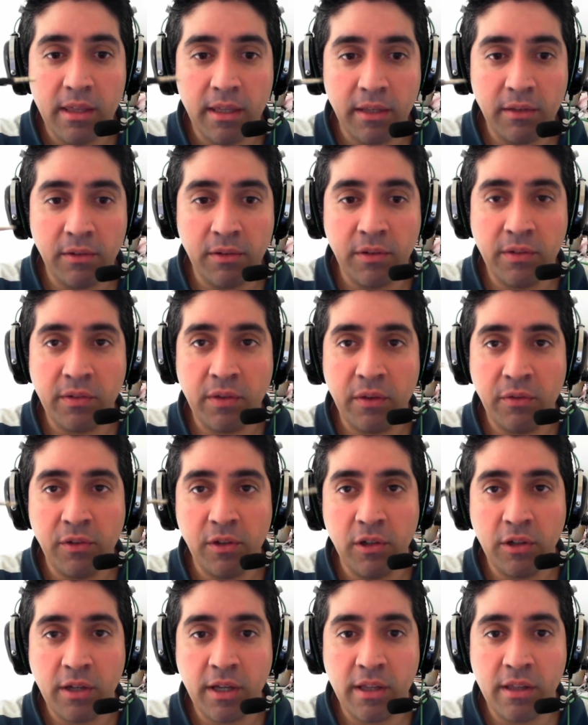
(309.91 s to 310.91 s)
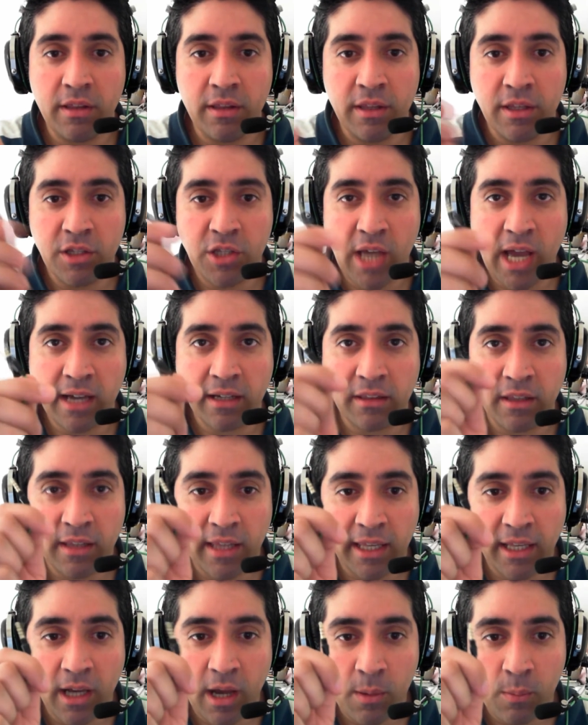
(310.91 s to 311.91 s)
if you look at the jack that
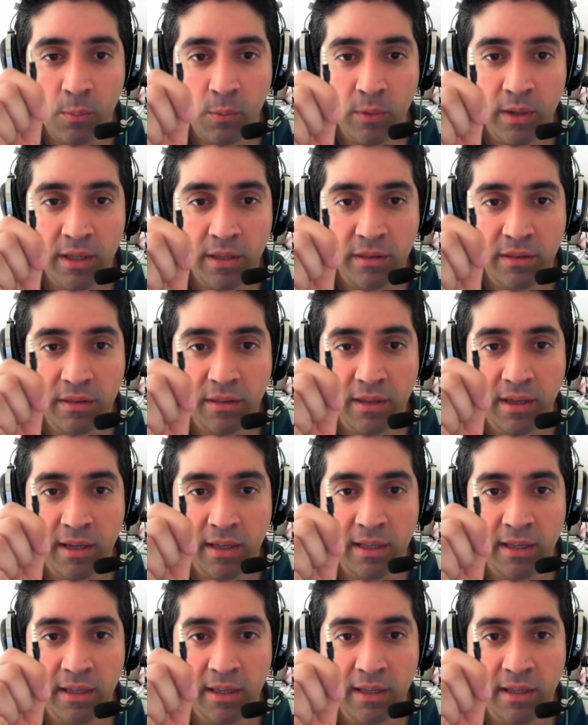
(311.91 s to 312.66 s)
they come with,